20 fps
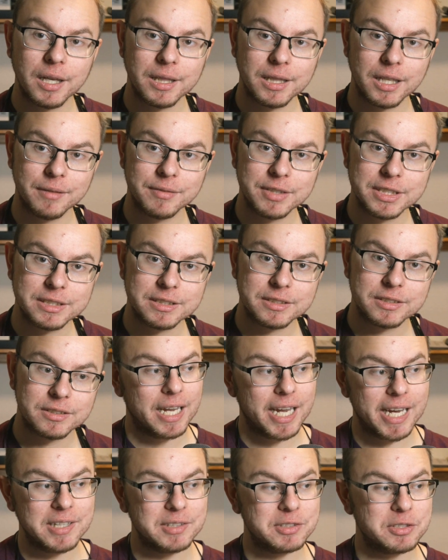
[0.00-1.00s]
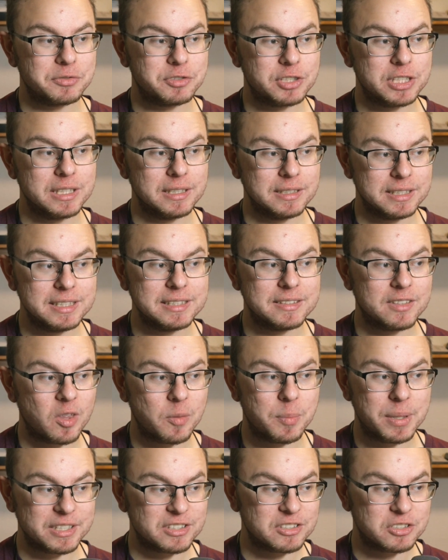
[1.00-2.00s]
I love it. Agents of S.H.I.E.L.D. is
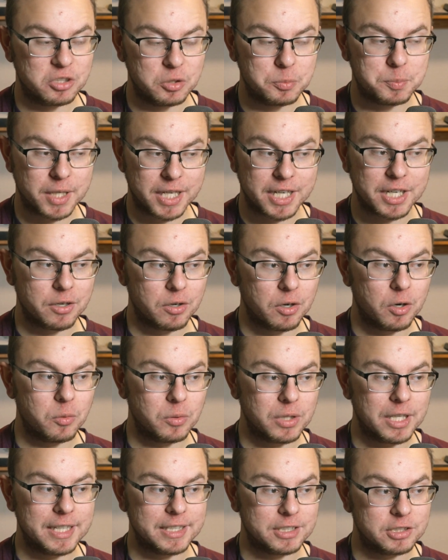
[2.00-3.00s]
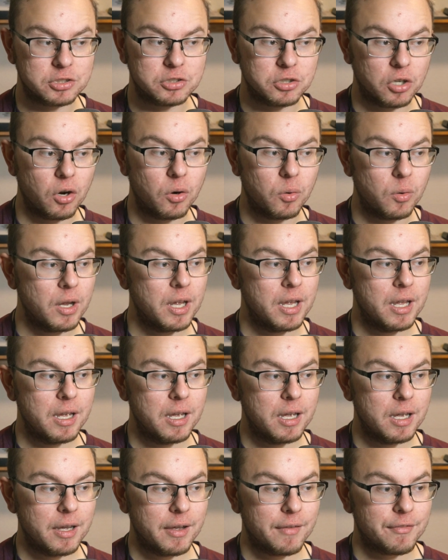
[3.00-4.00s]
the best superhero like show
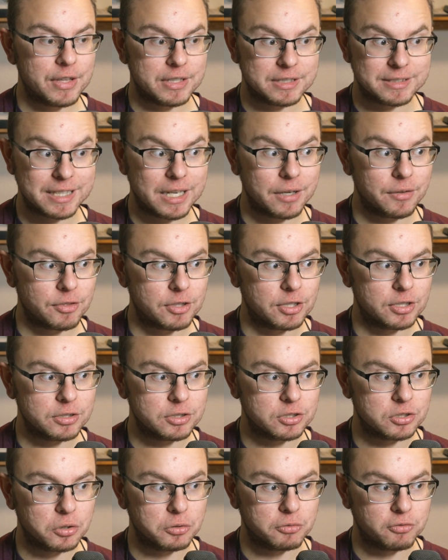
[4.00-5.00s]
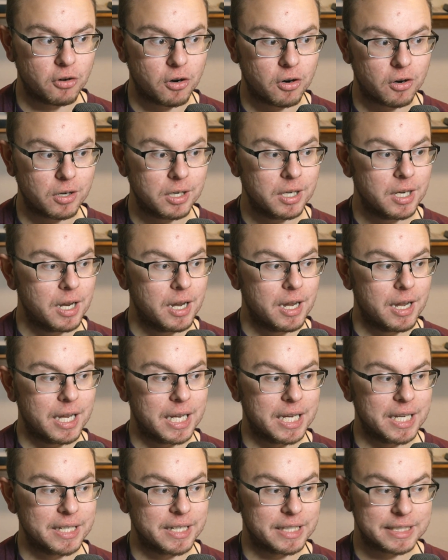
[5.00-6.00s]
that's out there so far,
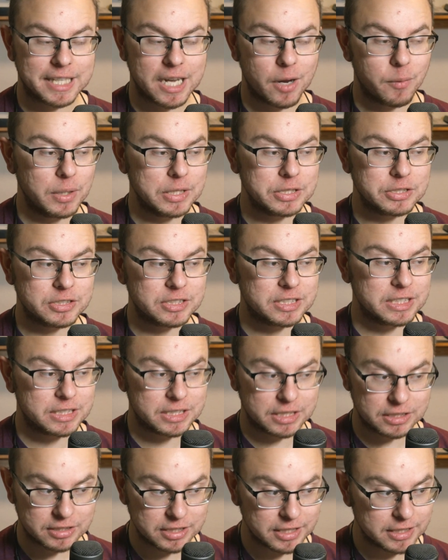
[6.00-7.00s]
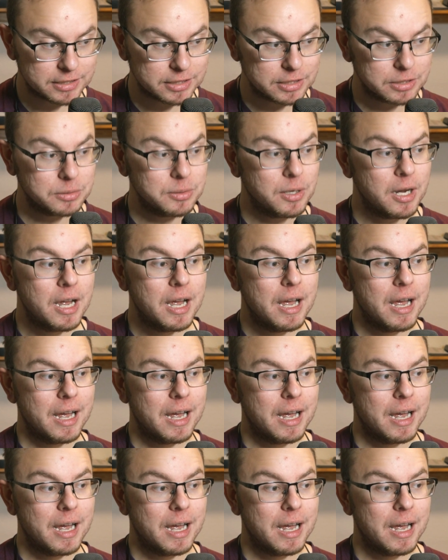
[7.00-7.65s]
and I can't wait to see it continue,